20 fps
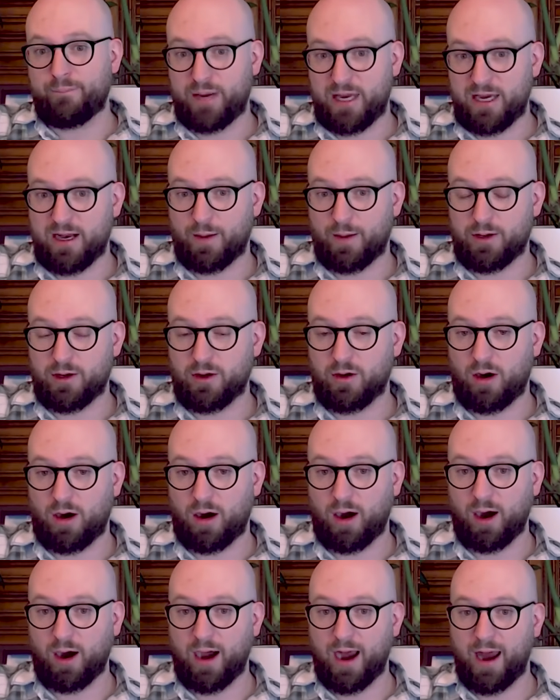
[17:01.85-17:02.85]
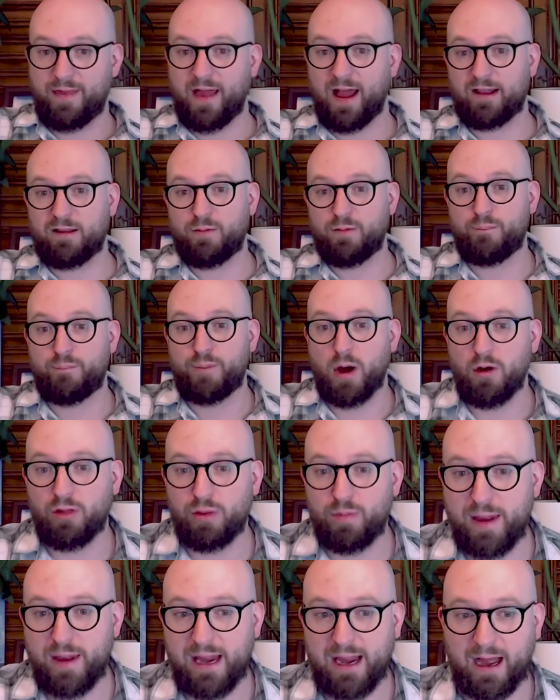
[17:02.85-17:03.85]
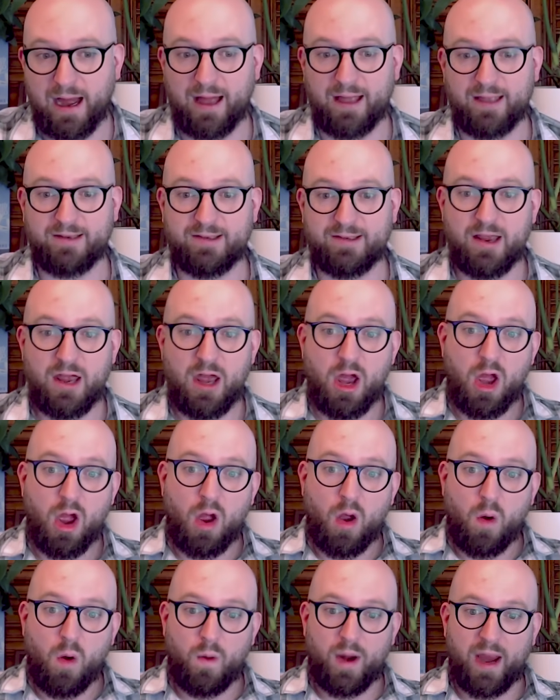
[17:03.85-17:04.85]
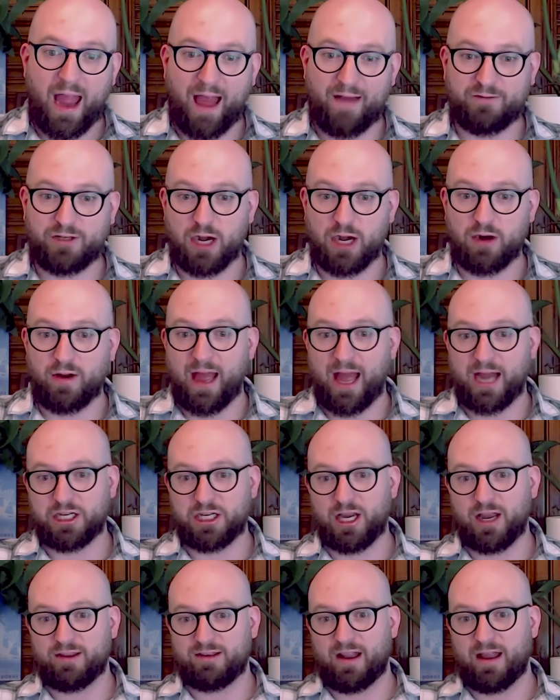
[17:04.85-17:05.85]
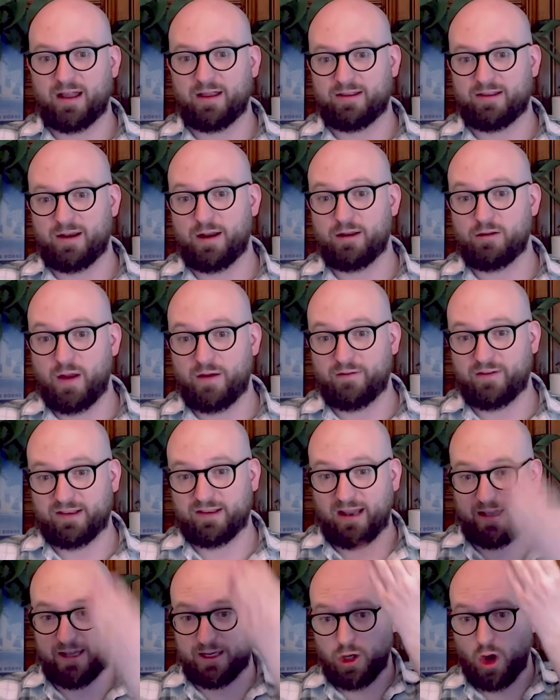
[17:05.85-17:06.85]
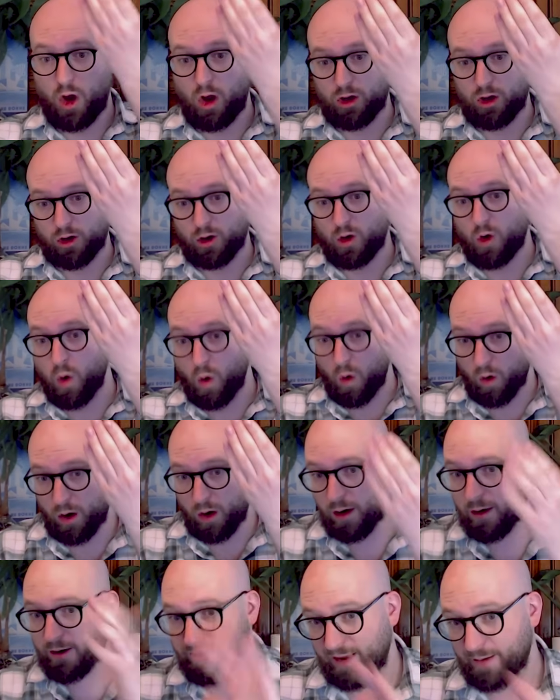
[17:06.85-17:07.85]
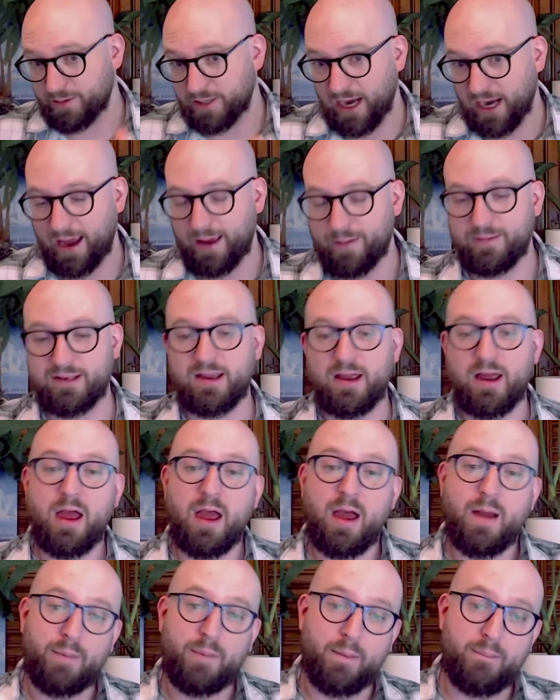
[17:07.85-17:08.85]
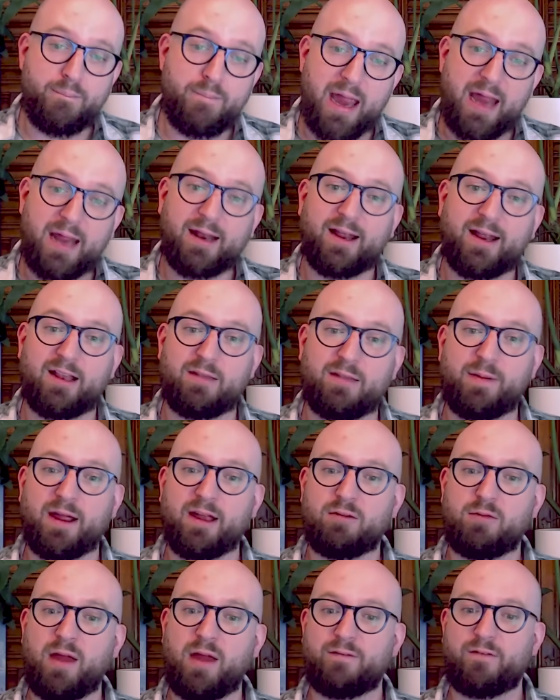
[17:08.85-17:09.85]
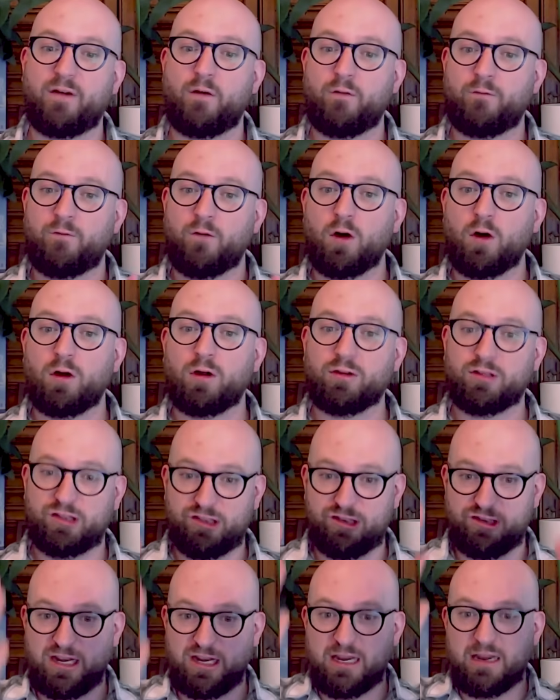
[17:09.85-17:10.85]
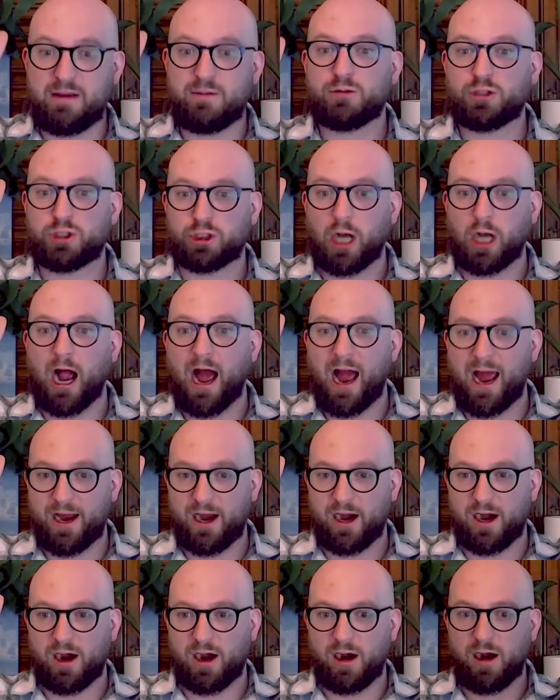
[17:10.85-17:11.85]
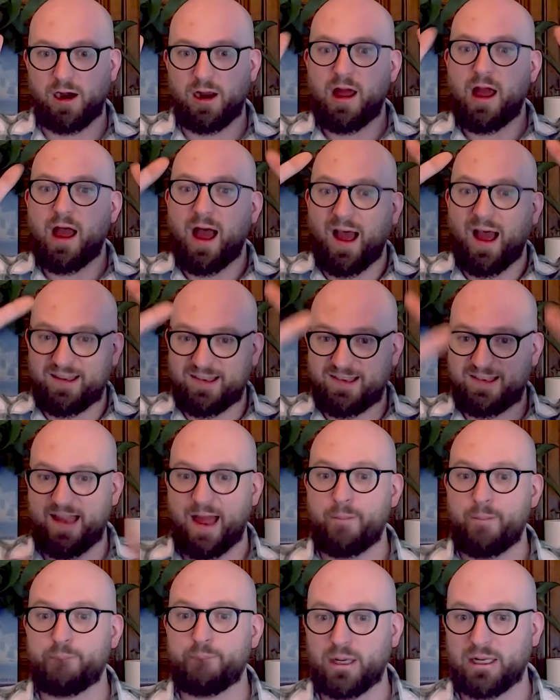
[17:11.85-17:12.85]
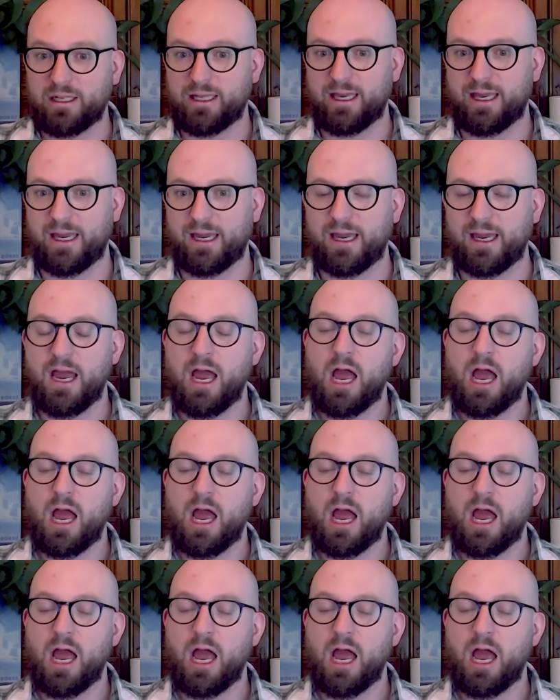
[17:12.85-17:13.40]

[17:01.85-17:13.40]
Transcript: PWR. And that's both because we have generally actually sometimes we have a slightly taller core sometimes, but mainly it's because we have a full steam dryer assembly